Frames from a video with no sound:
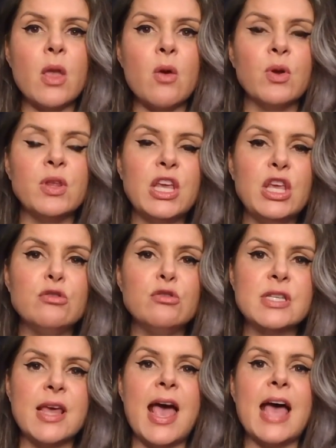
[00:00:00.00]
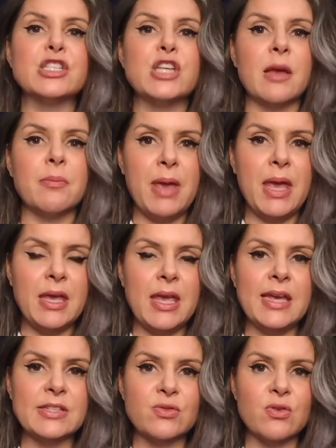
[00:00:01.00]
where they use the hashtag
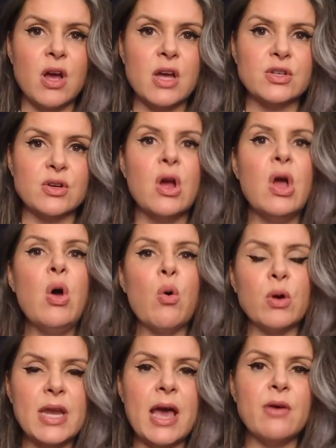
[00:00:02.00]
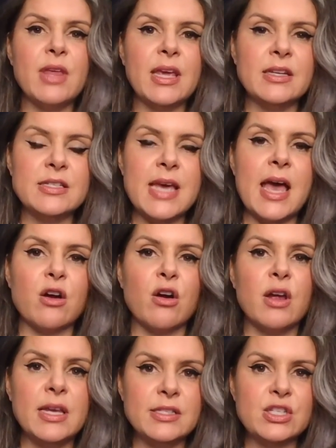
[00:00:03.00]
Pancakes for Roger, or now they can tag
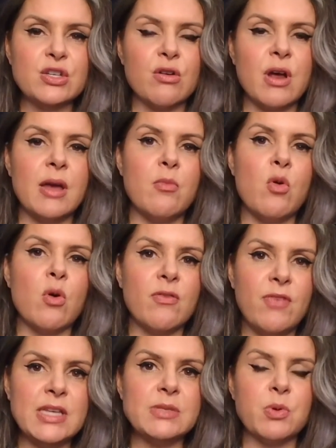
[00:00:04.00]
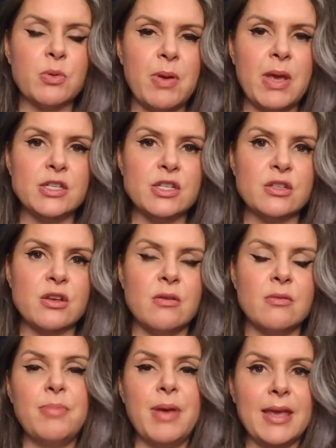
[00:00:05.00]
our Instagram or Facebook pages on
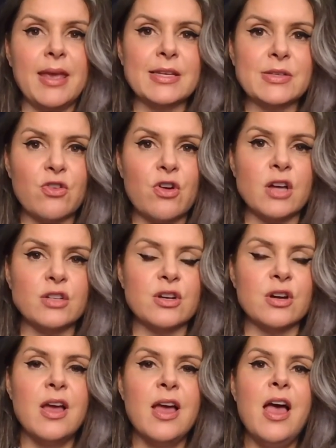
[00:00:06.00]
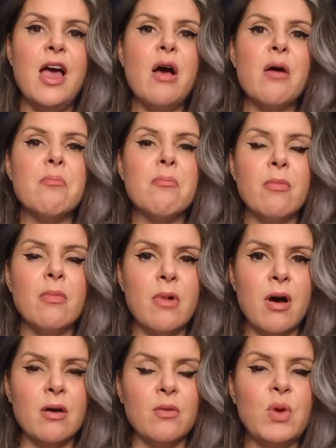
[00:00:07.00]
Pancakes for Roger.
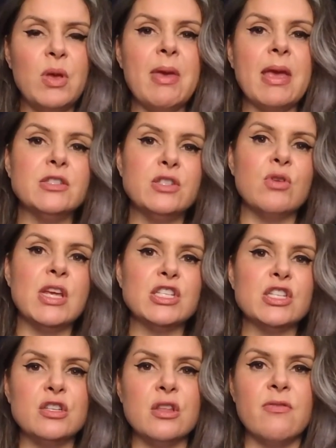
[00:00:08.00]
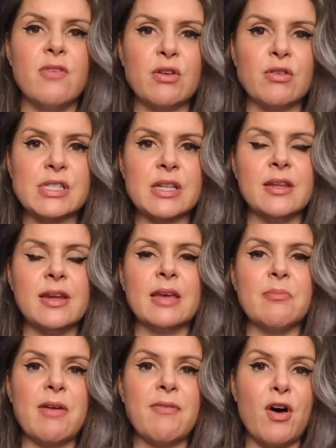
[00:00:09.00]
We make a donation to the Veterans
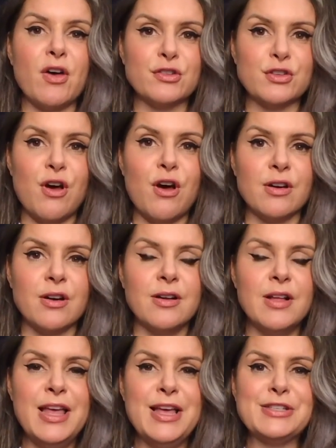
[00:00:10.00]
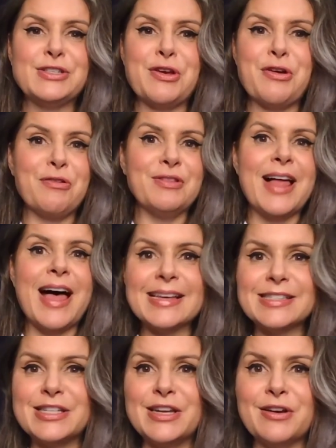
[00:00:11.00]
Clinic in my father's honor. So
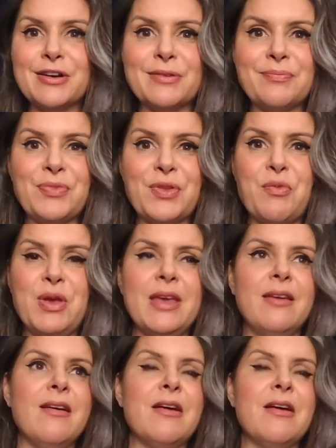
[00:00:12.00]
last year we